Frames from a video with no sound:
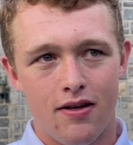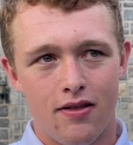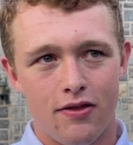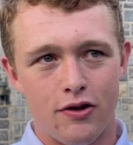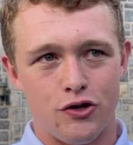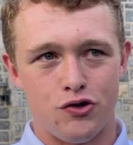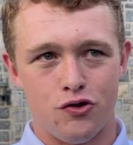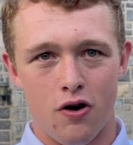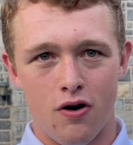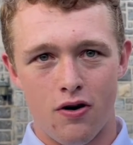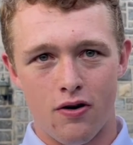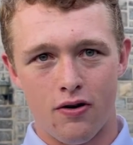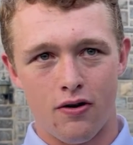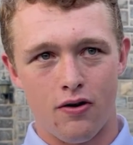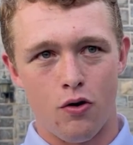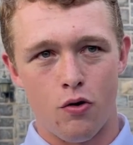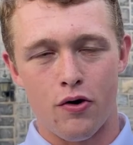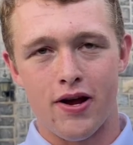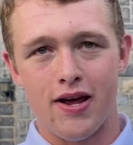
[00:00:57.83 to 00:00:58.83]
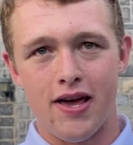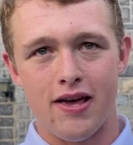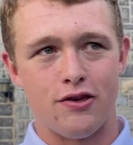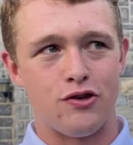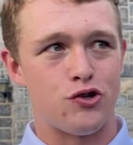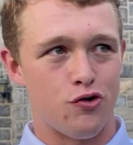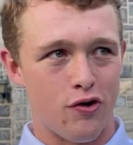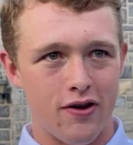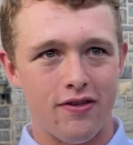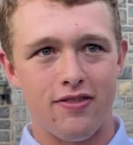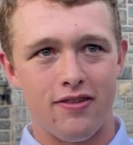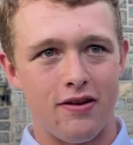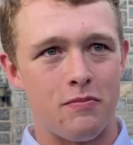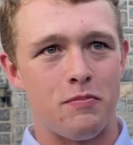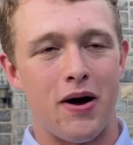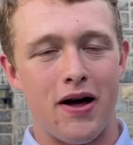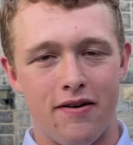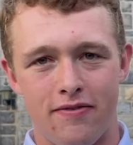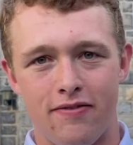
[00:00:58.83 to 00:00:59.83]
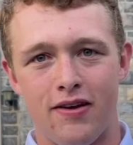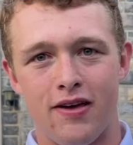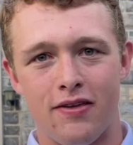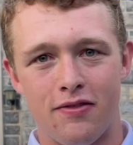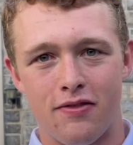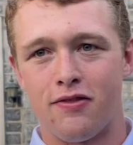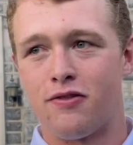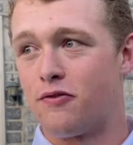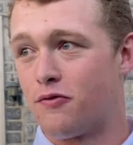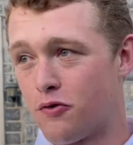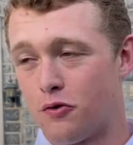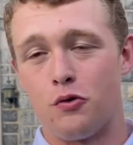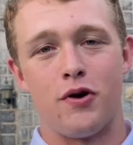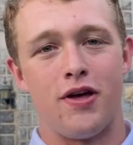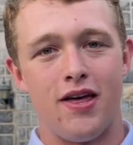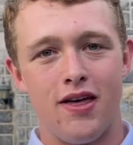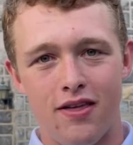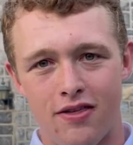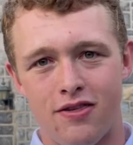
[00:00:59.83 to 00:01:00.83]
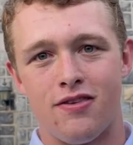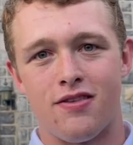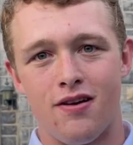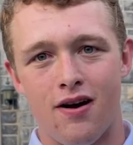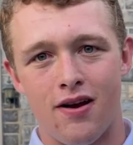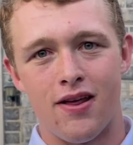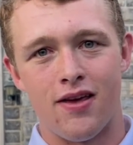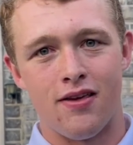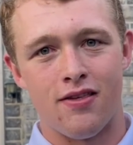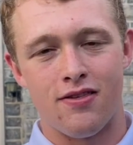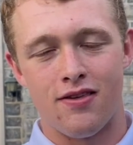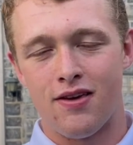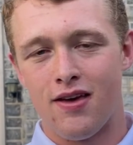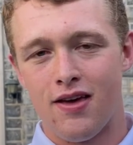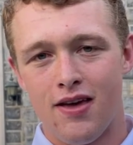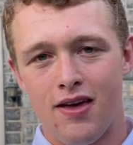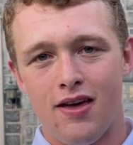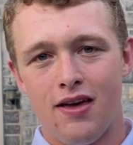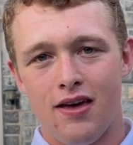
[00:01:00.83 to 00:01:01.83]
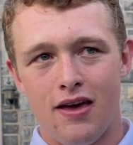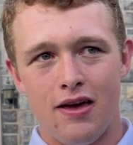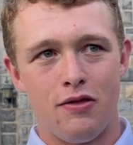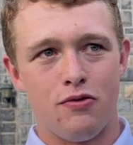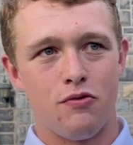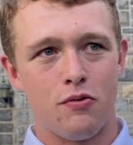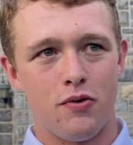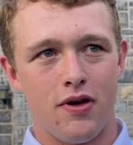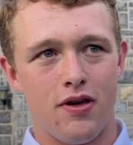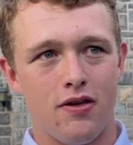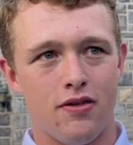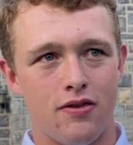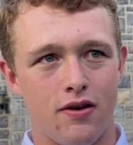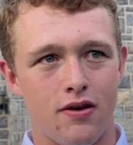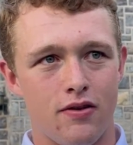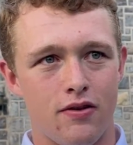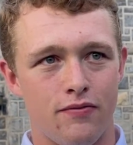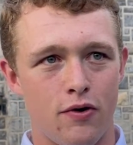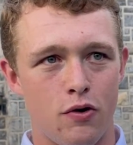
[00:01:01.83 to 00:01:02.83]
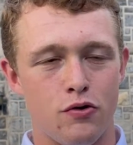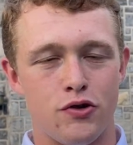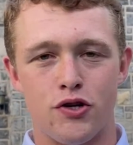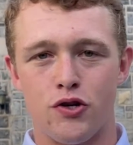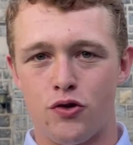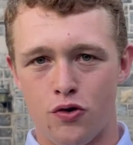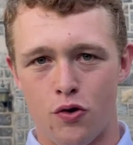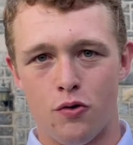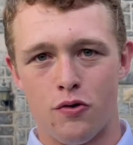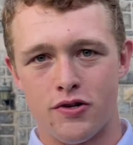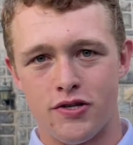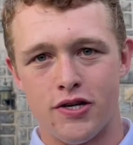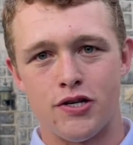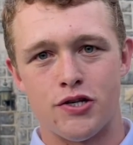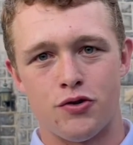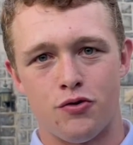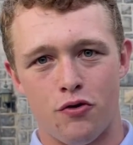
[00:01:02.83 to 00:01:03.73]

the strong, or he has strengthened my faith through his studies and through his uh, devotion towards his